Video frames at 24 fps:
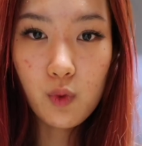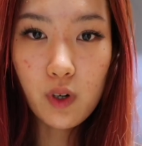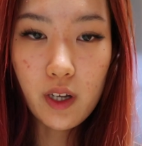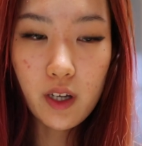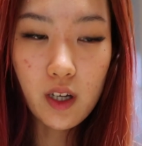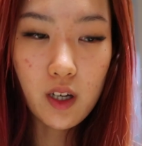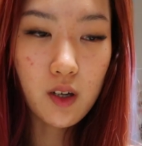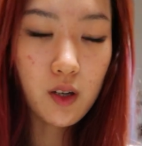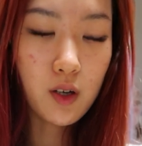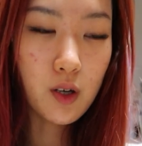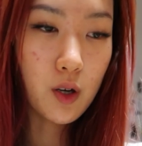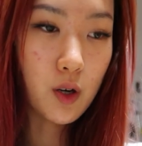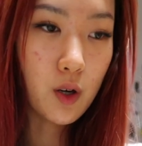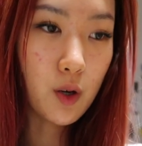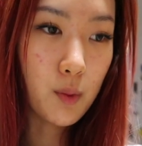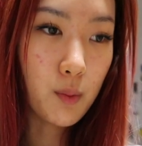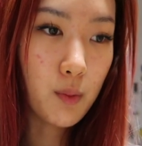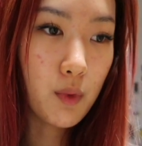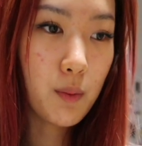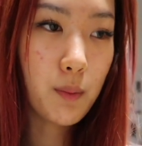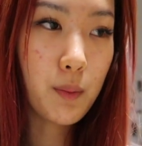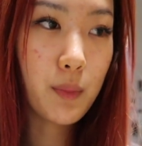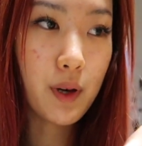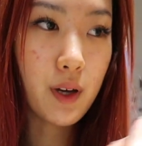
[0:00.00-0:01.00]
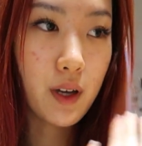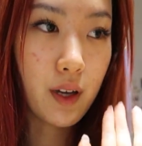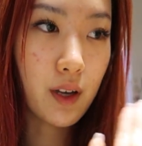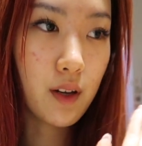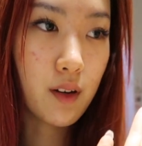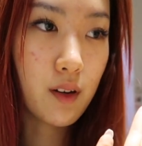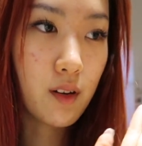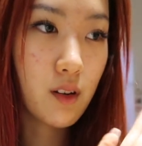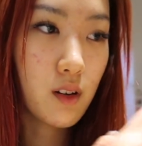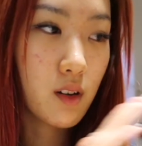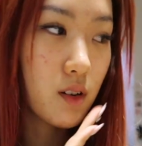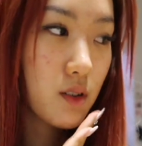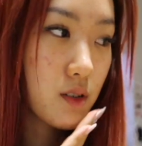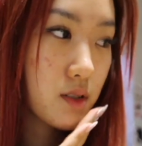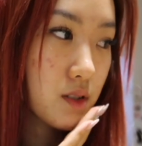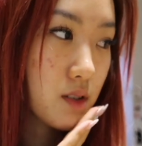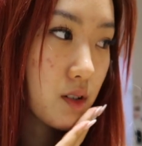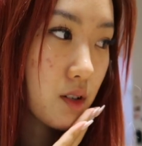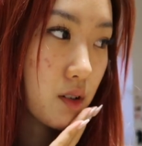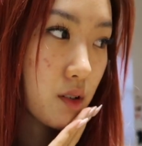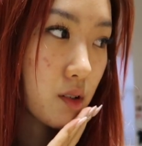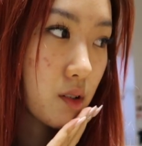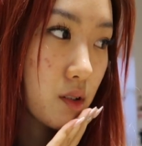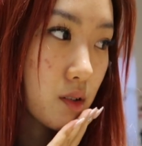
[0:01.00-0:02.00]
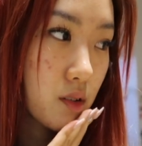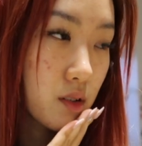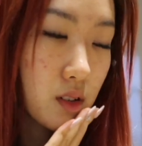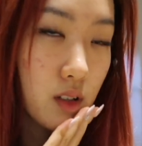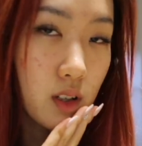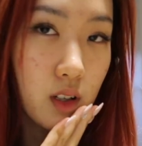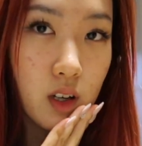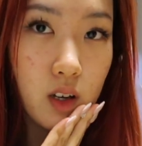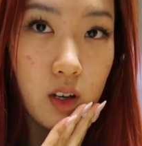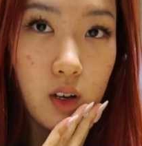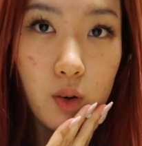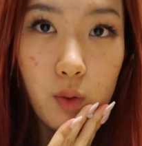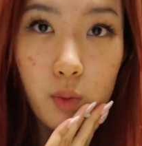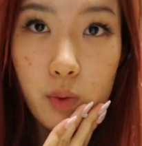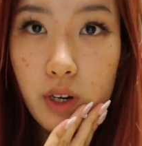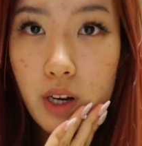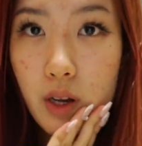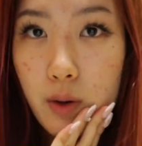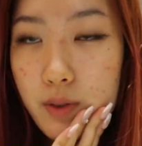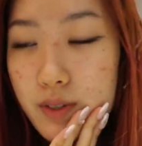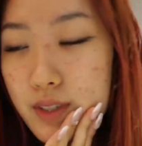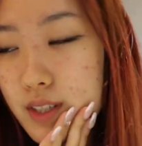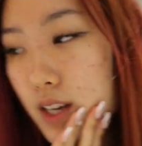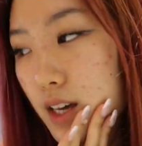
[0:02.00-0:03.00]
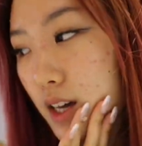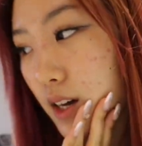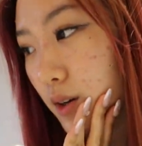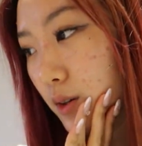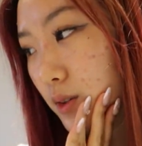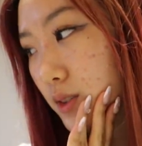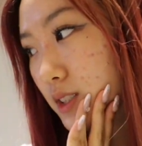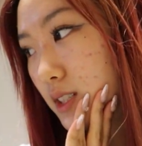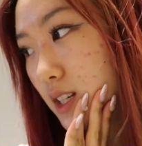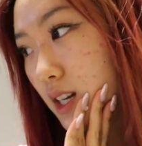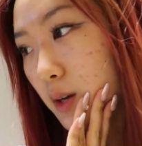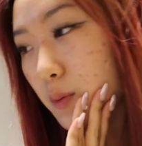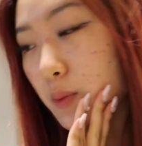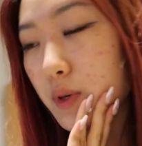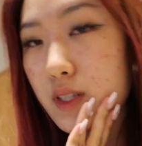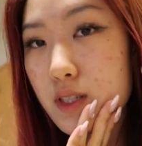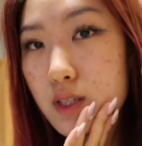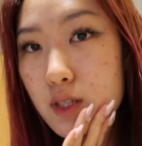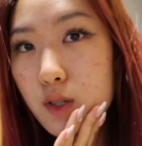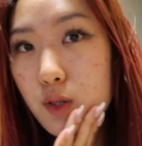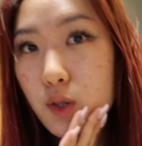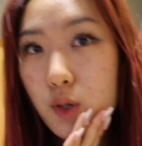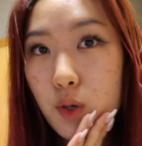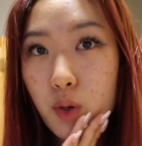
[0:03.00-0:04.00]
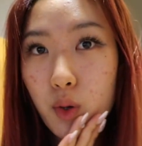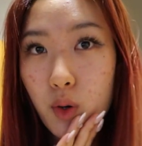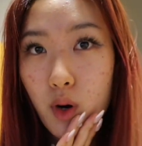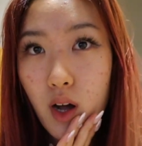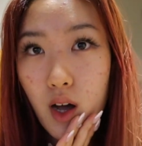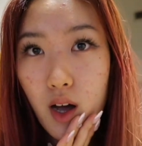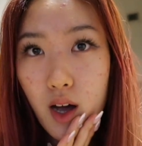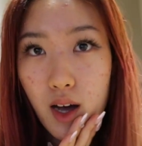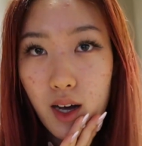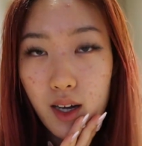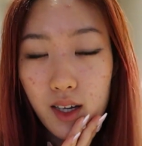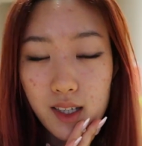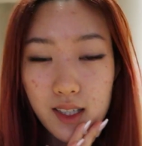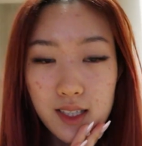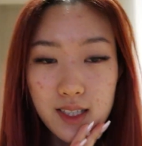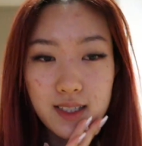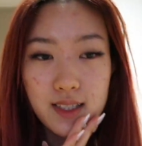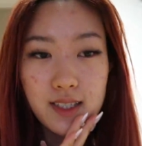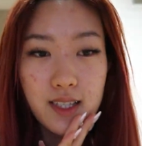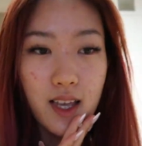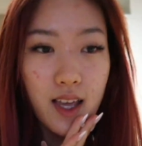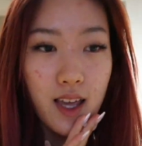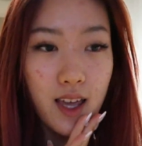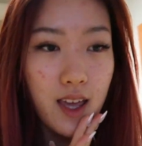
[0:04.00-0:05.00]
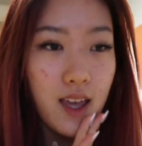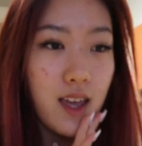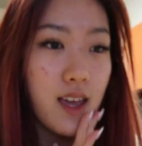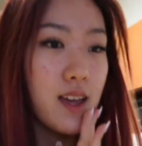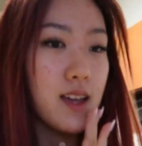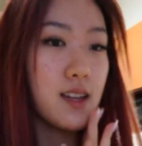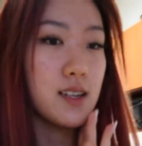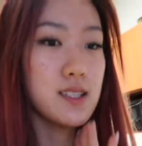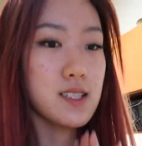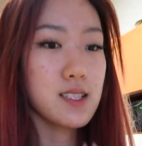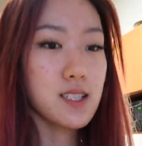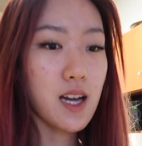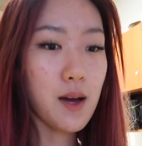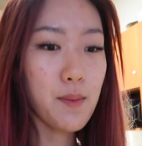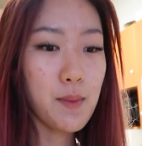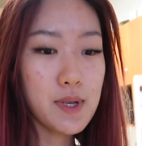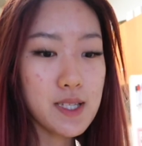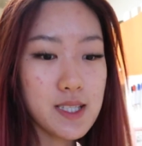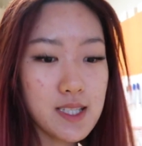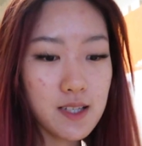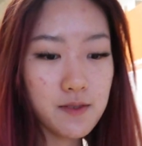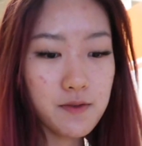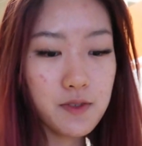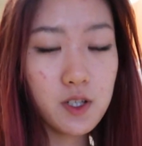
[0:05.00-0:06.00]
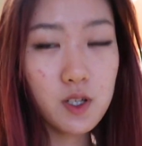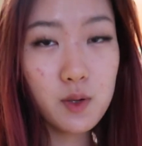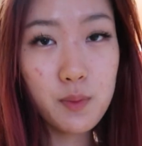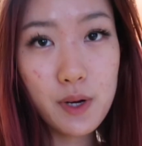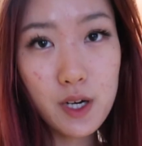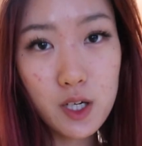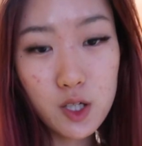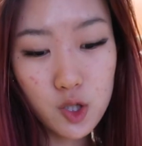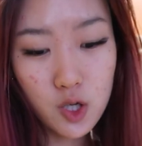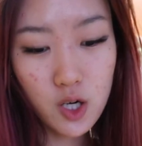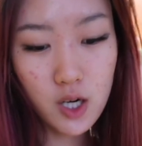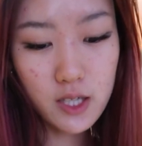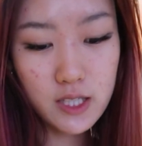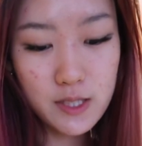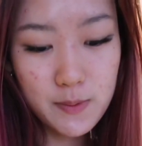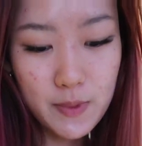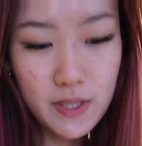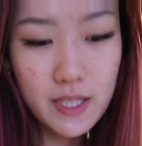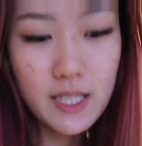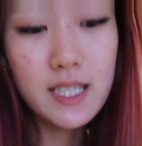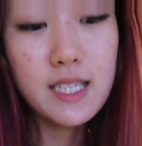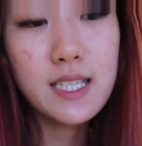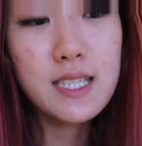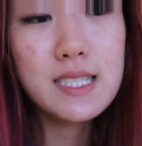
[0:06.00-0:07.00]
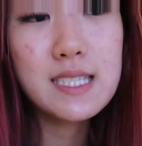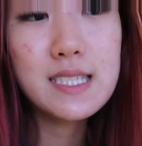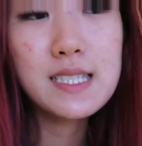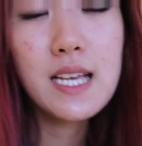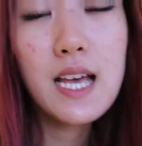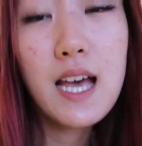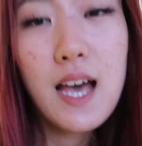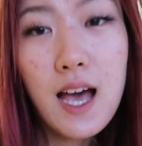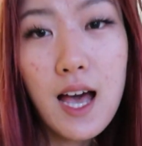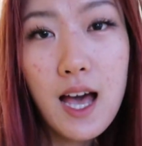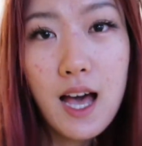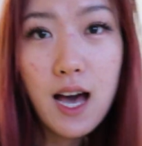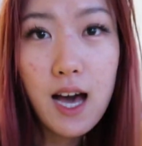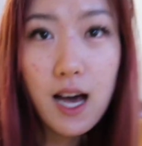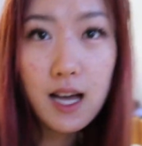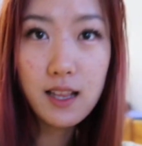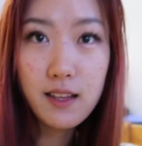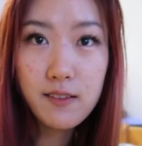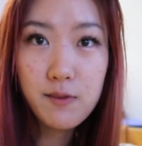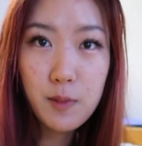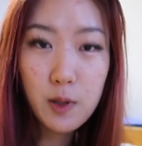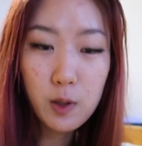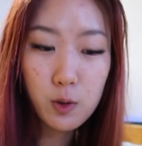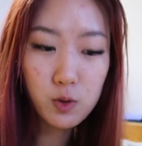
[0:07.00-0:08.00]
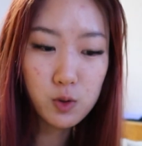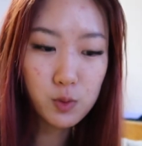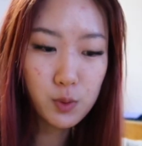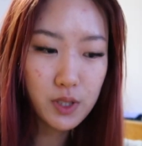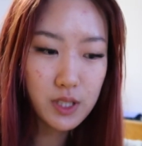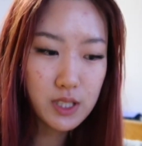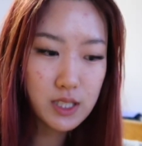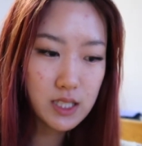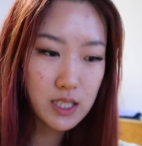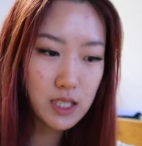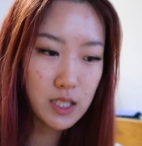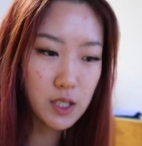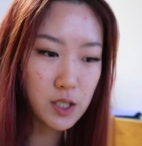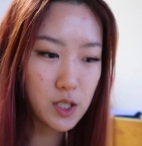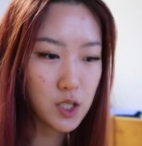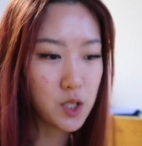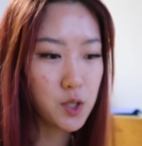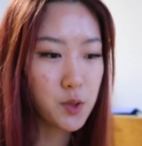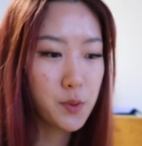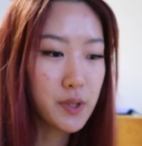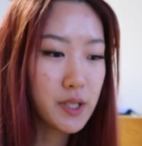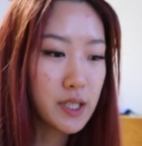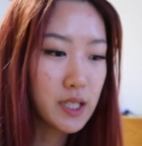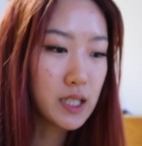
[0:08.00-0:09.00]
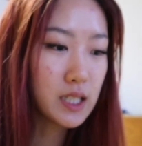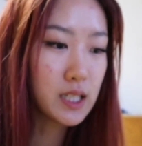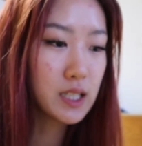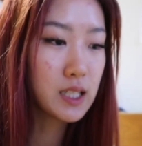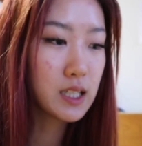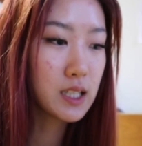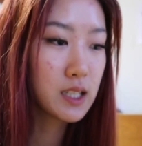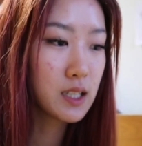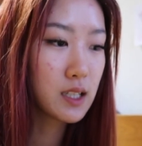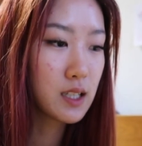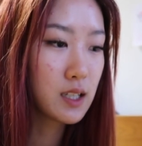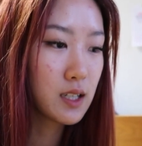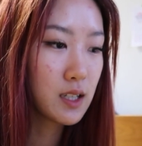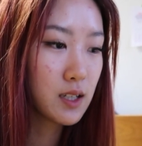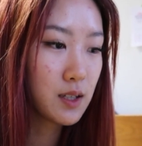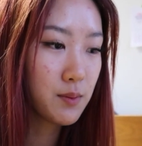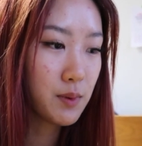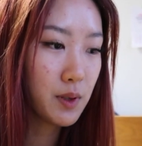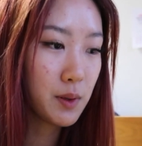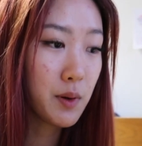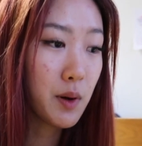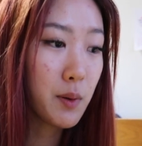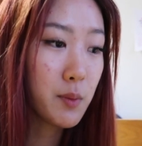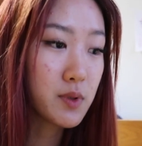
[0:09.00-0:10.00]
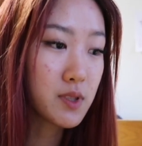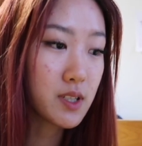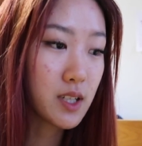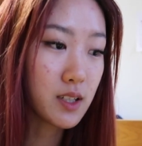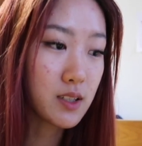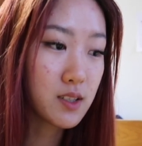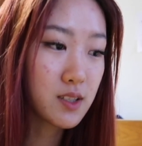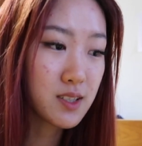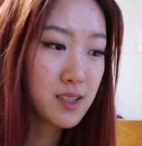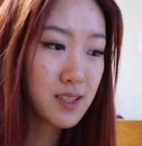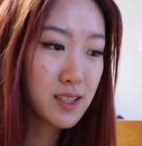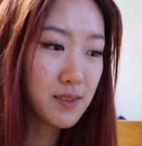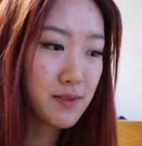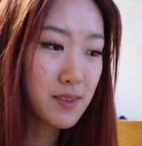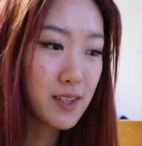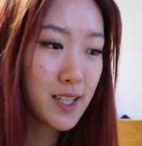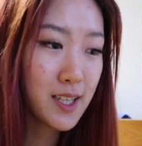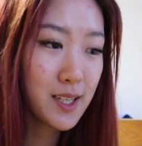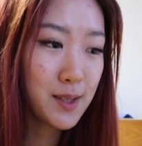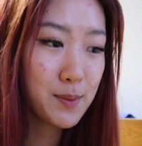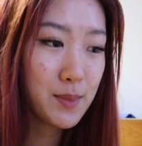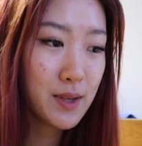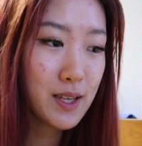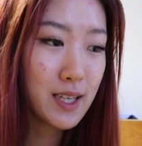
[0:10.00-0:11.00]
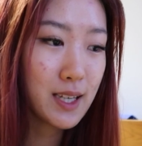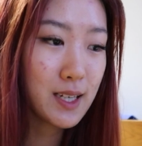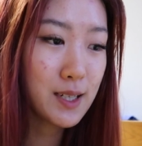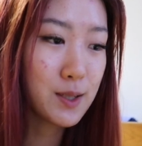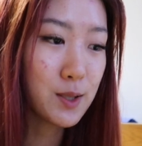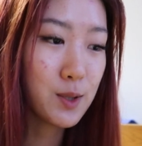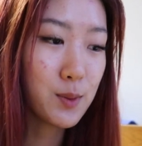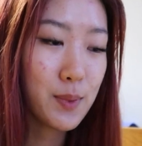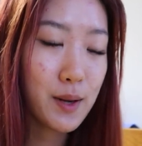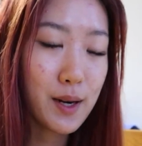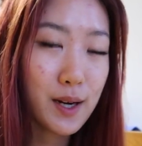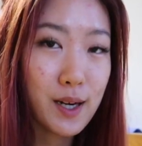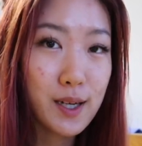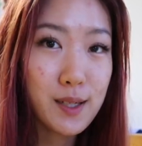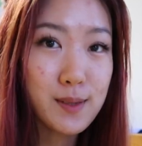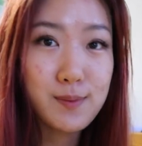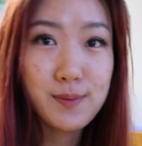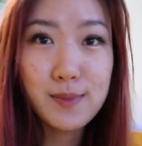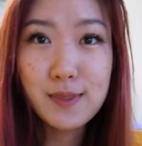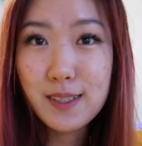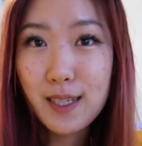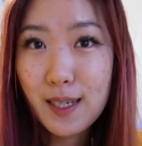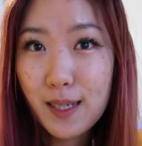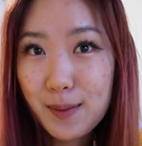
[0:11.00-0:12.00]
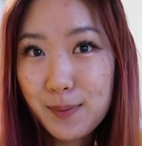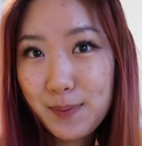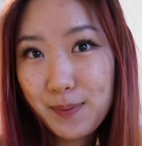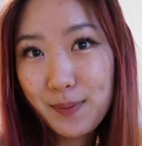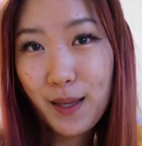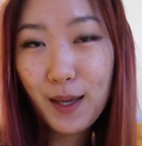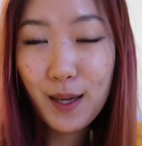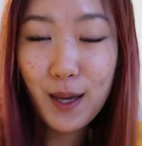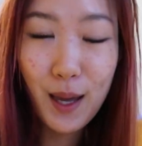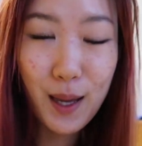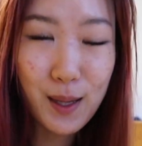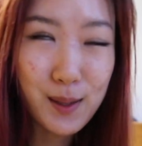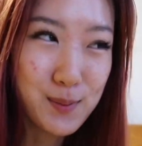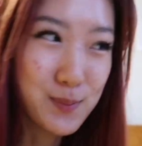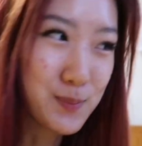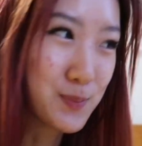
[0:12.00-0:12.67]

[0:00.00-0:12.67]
when I got home, but also when I was out, I went to Crocs and got myself a new pair of Crocs because I left my old ones in Korea. My mom was like, just leave them and get a new pair. And I was like, okay,